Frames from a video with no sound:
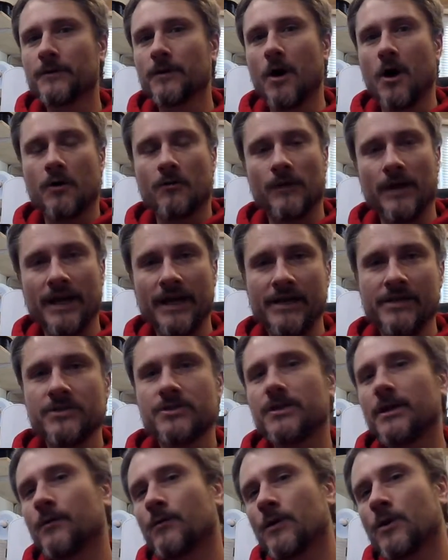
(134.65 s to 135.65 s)
long
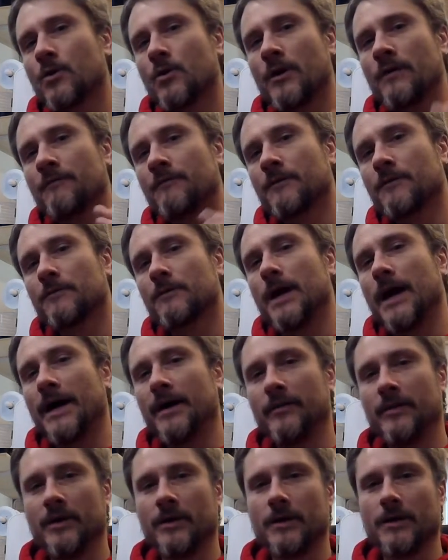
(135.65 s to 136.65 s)
range and we're going for
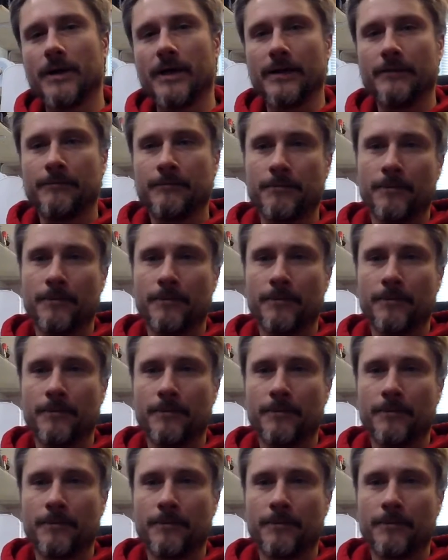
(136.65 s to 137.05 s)
reliability.